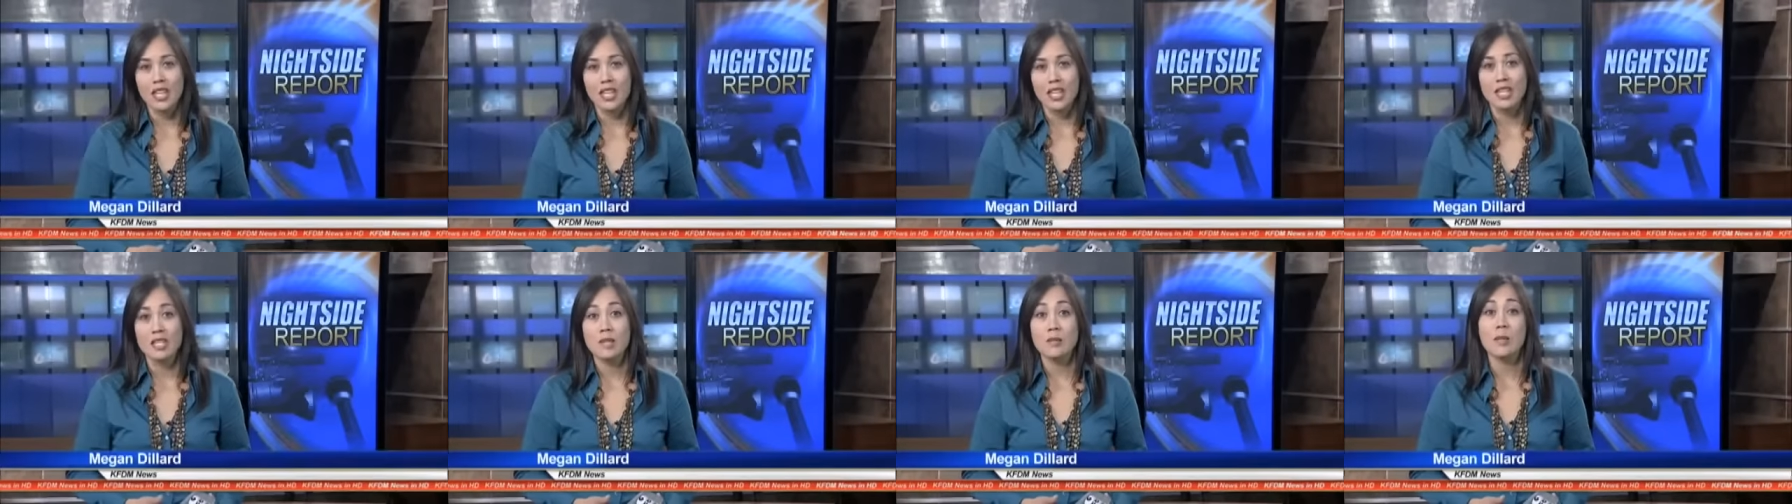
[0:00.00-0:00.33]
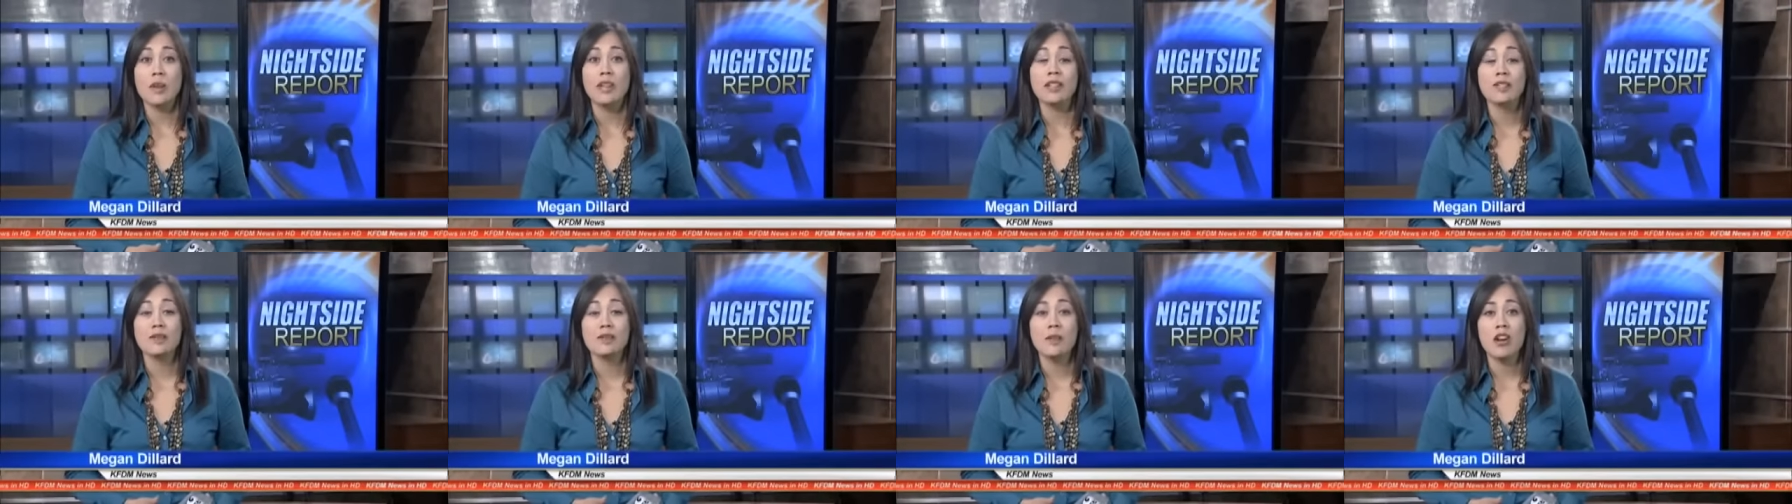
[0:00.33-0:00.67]

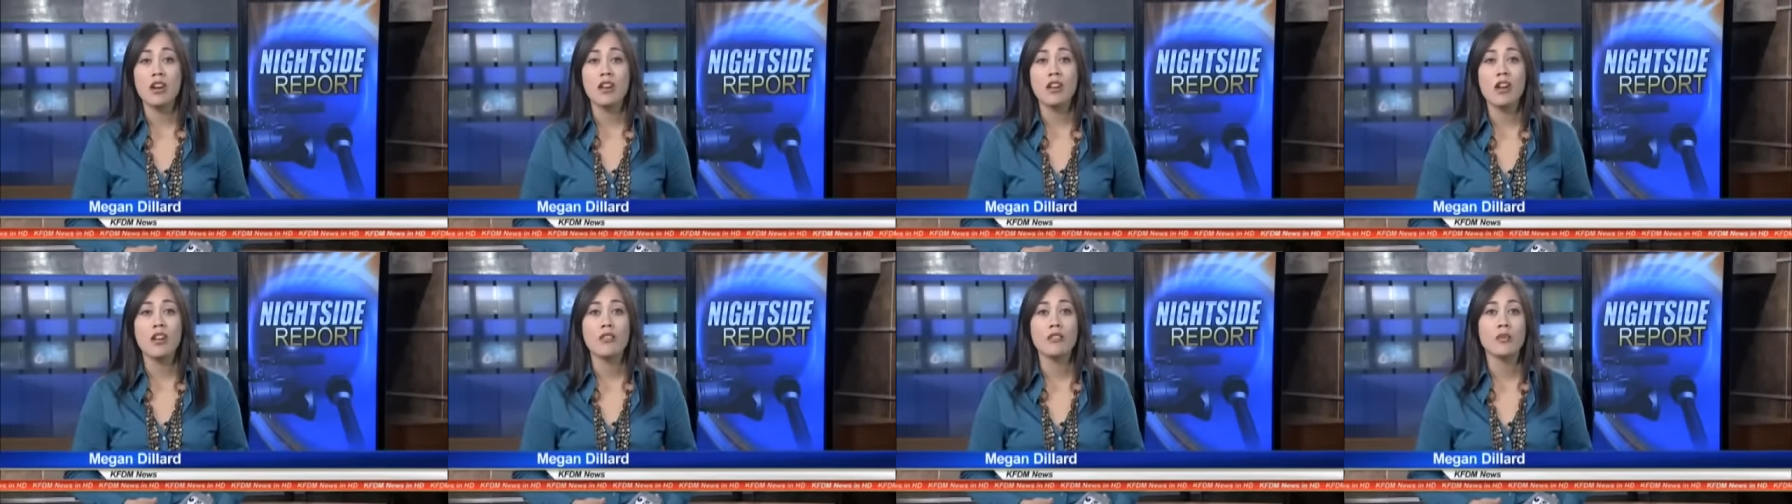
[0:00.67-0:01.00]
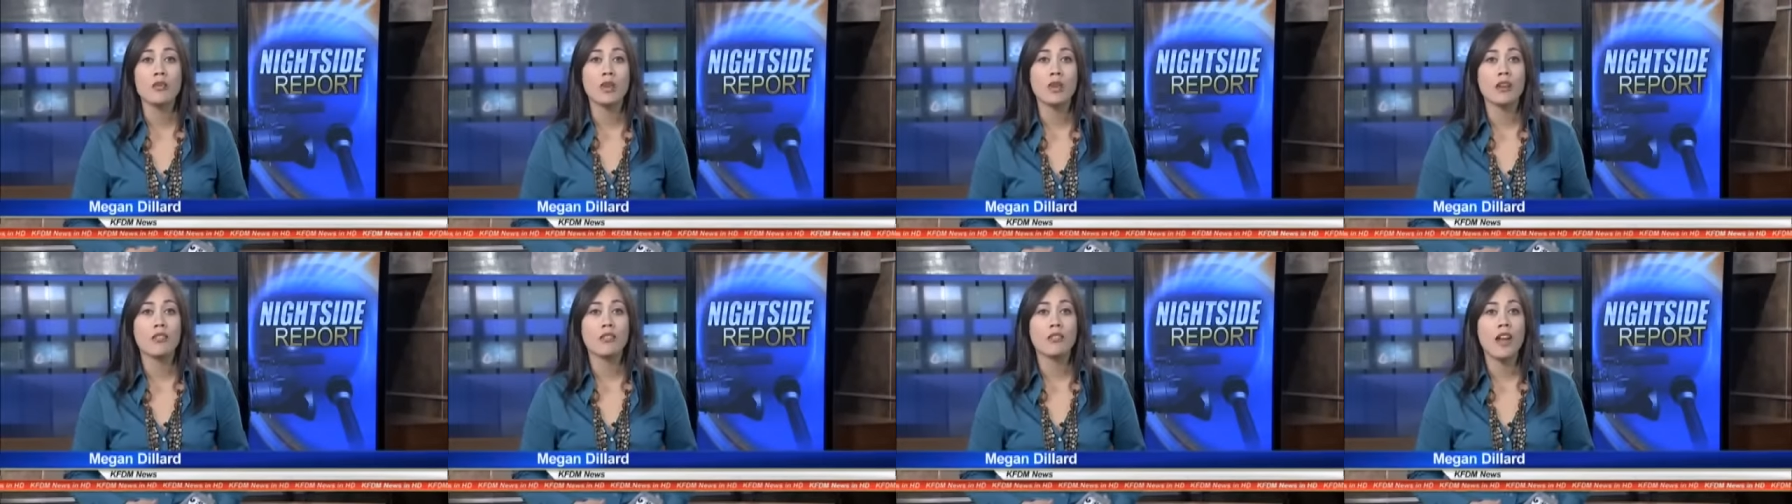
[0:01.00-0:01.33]
Exxpress Mart off
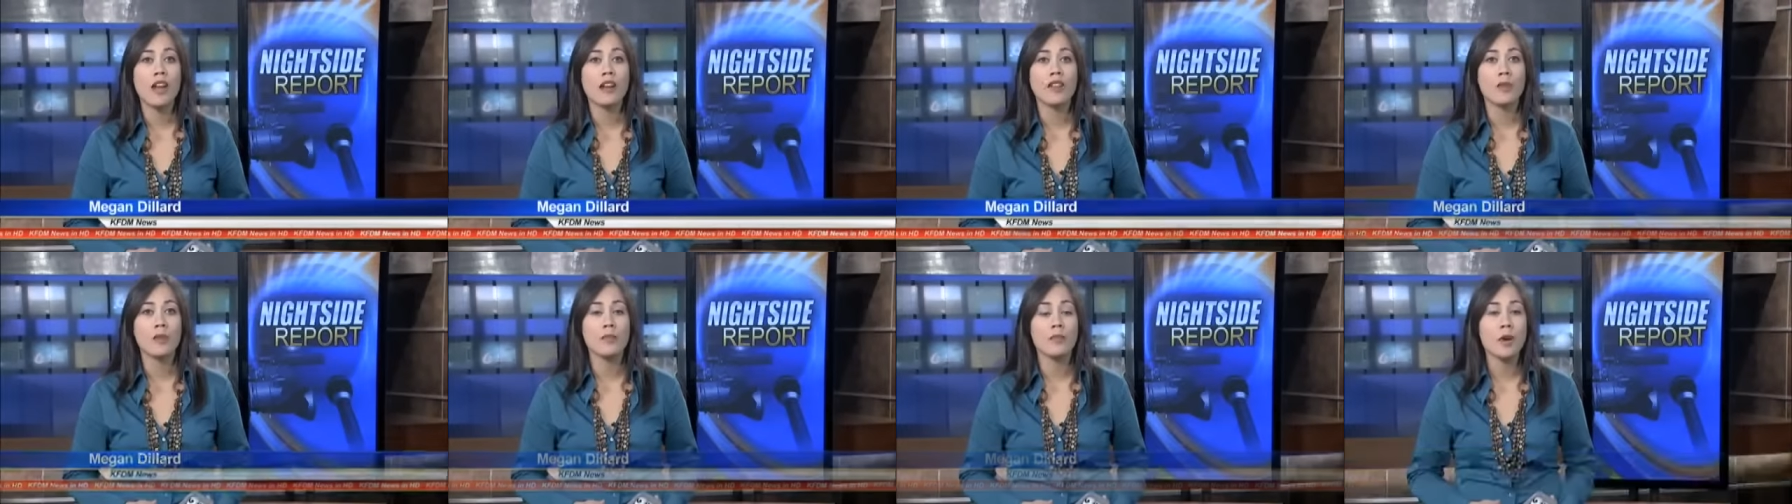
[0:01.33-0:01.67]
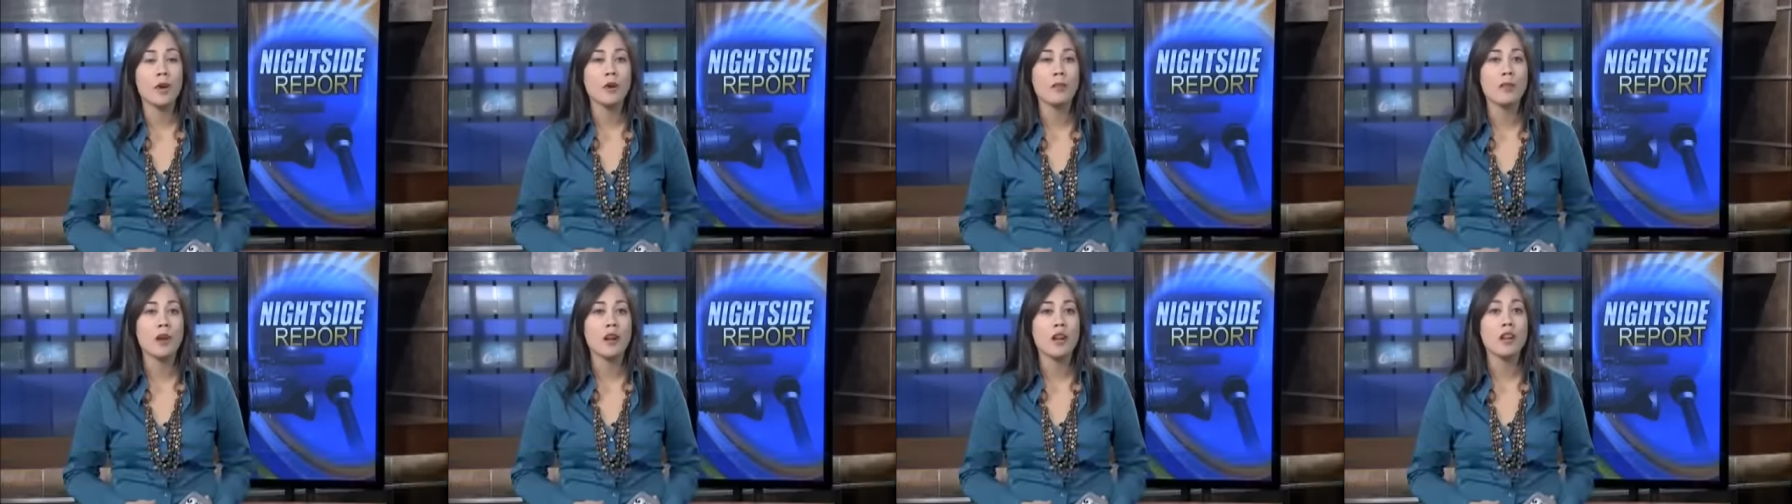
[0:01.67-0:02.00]
105 in
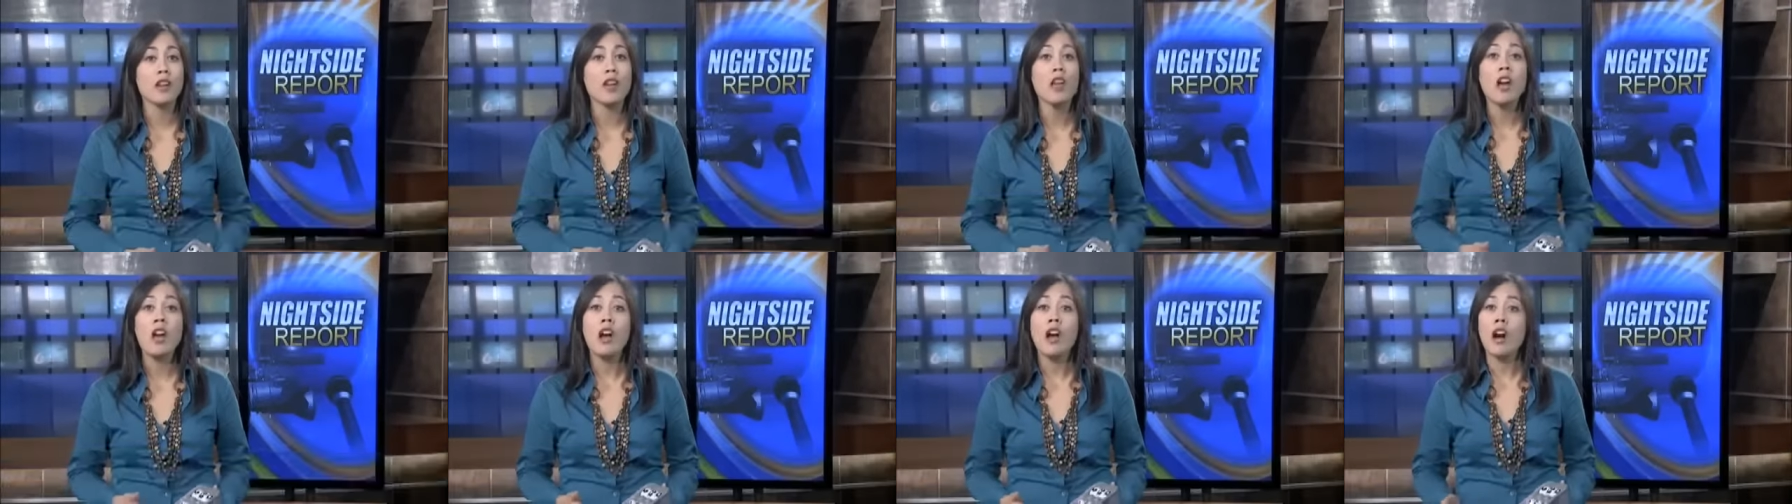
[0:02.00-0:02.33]
Beaumont